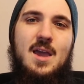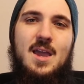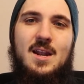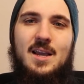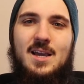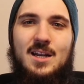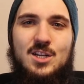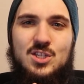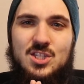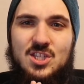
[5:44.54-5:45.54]
And I kind
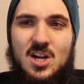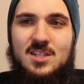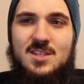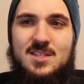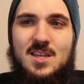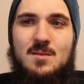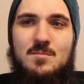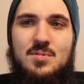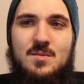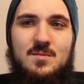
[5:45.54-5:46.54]
of just stuck to the
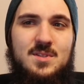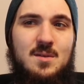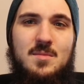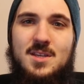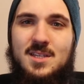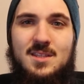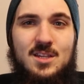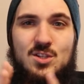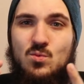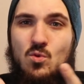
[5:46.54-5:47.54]
same same basic
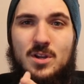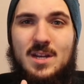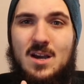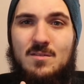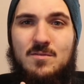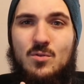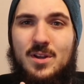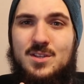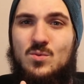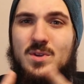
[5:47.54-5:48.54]
thing, just working out four
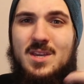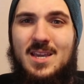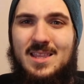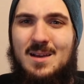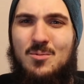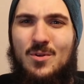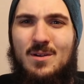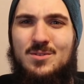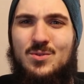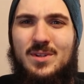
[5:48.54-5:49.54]
days a week. At that
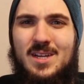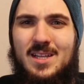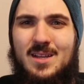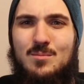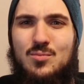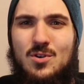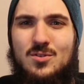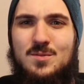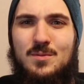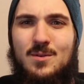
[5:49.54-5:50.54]
point, I was doing kind of like a
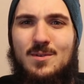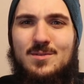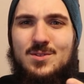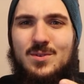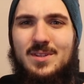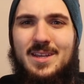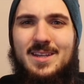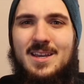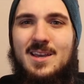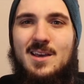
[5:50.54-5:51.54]
bro split where I was doing
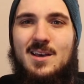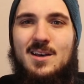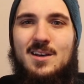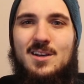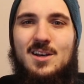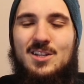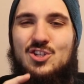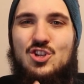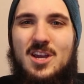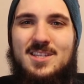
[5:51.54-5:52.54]
like a, a
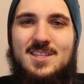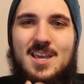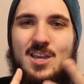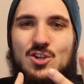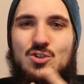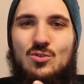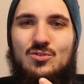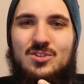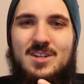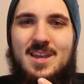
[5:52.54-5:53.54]
chest day, a
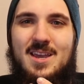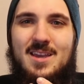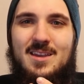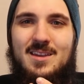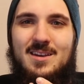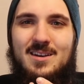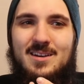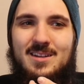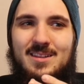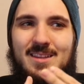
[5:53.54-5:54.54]
shoulder day,
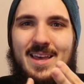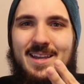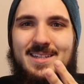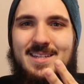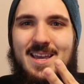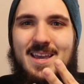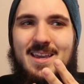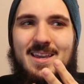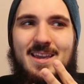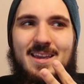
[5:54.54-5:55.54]
a leg
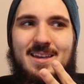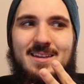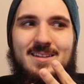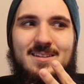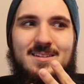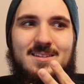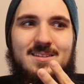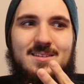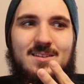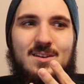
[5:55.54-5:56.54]
day, and
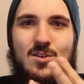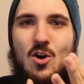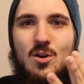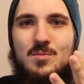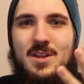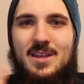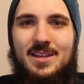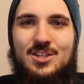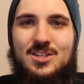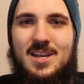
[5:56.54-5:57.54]
an arm day.
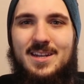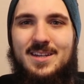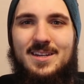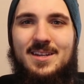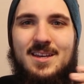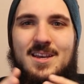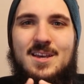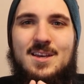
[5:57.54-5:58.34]
Like just kind of